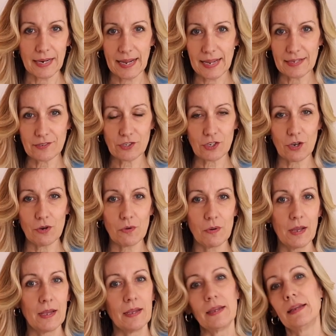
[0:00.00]
And so,
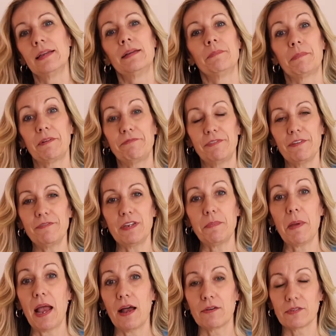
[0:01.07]
but 50
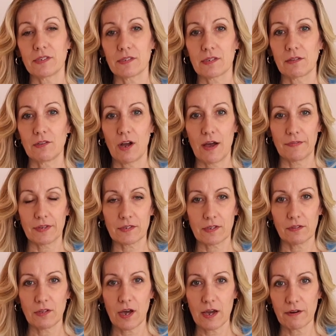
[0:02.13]
pounds is a lot. That's
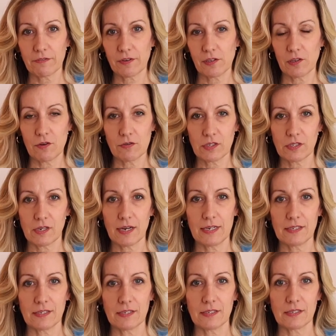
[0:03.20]
a lot of clothes
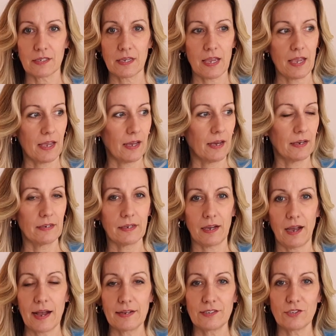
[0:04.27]
sizes. And
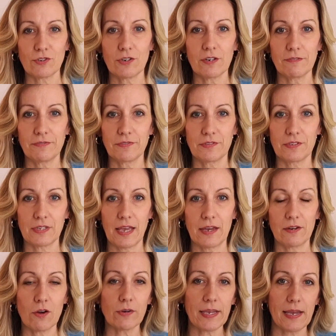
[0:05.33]
I sort of
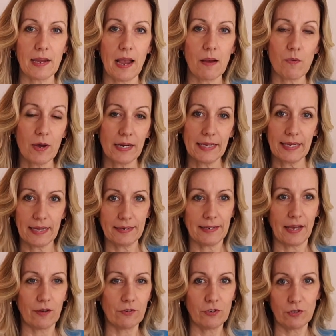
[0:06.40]
said, okay, I want to get
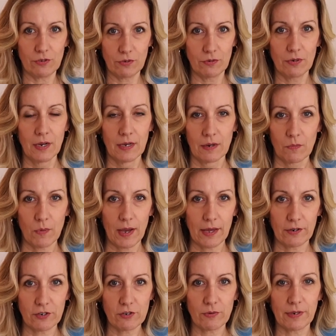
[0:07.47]
down to
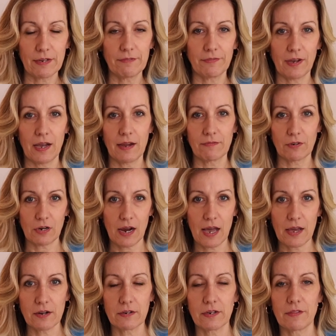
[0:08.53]
125 or
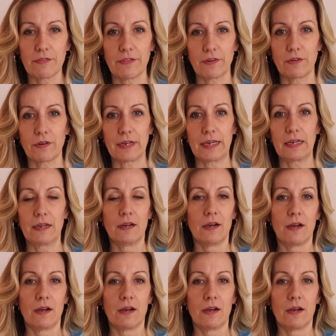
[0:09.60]
130,